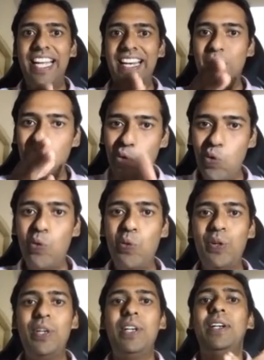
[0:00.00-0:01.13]
They
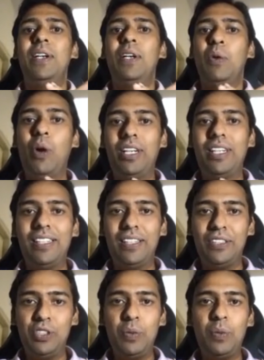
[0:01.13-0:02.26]
know what the
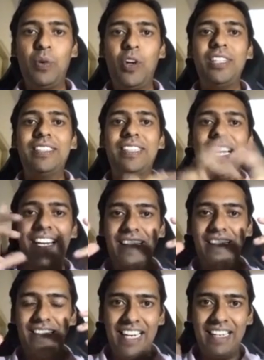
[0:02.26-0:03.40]
consumer wants, they're
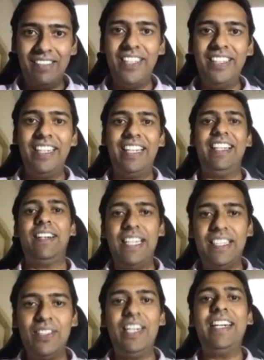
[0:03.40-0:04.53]
relevant, and they're
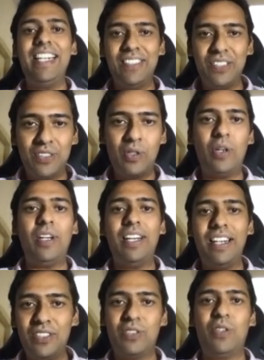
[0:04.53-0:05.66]
resonating stronger
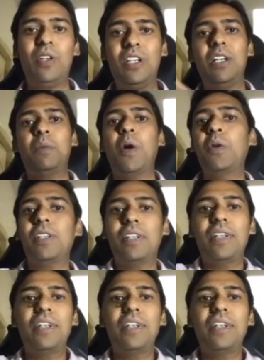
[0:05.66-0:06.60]
and stronger about